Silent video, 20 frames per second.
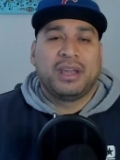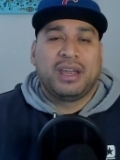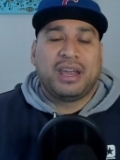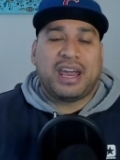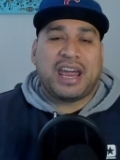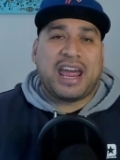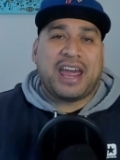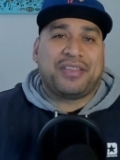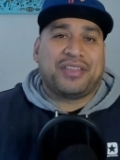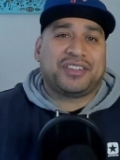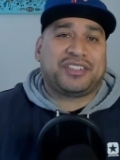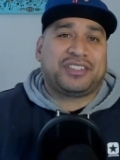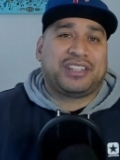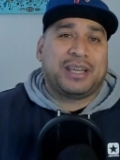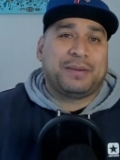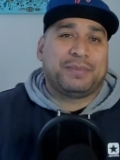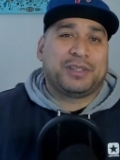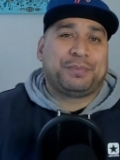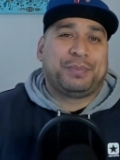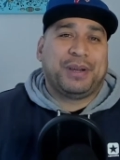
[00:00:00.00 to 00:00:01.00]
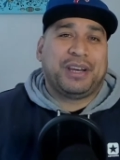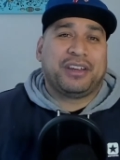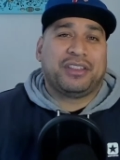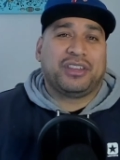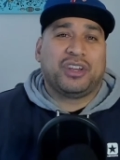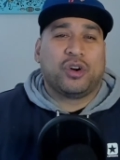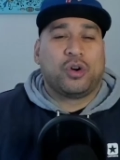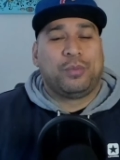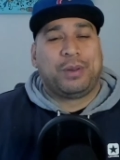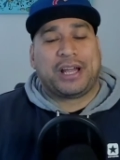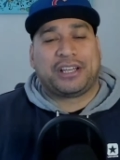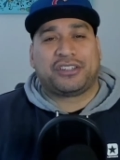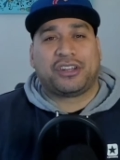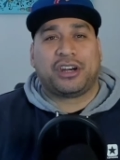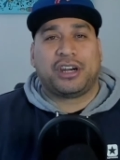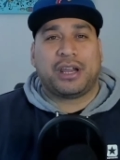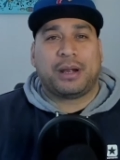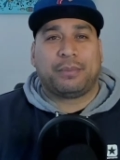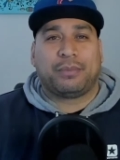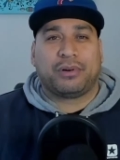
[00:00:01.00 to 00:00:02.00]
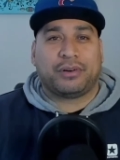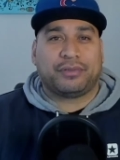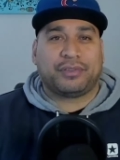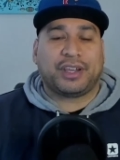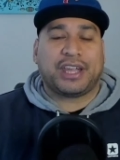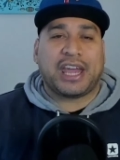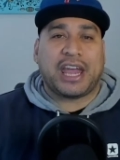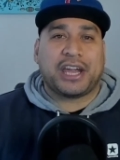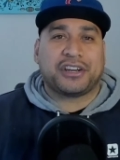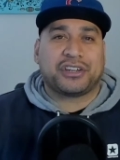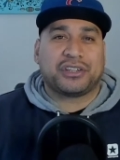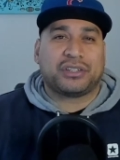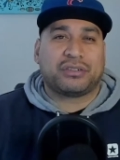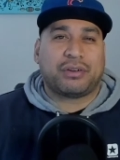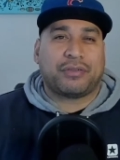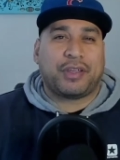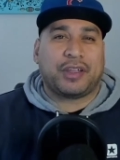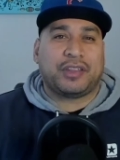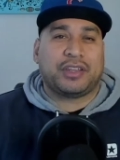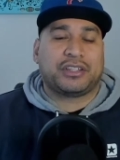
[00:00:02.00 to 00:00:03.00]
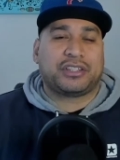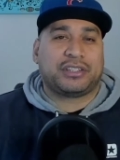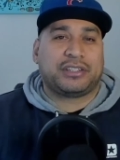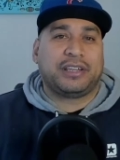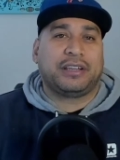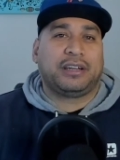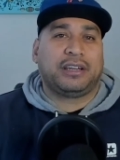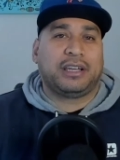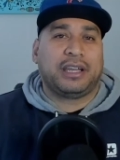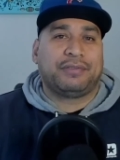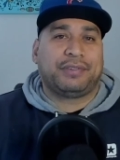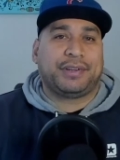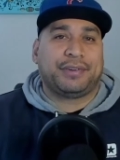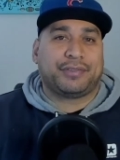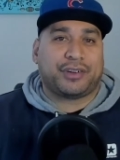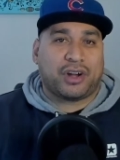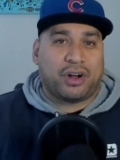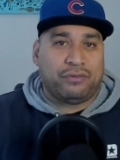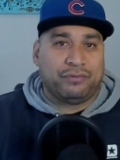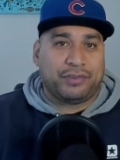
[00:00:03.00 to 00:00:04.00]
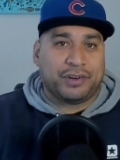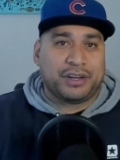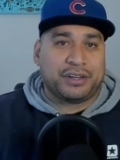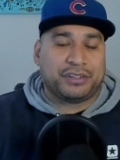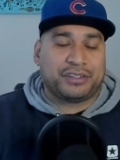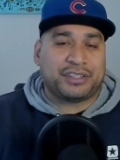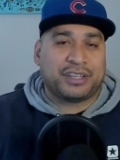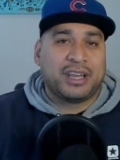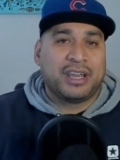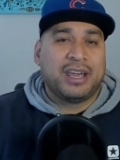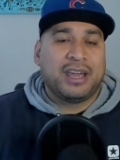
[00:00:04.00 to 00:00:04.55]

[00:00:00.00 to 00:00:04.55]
And this team has beaten the All Blacks on a number of occasions, so I think there's still a level of confidence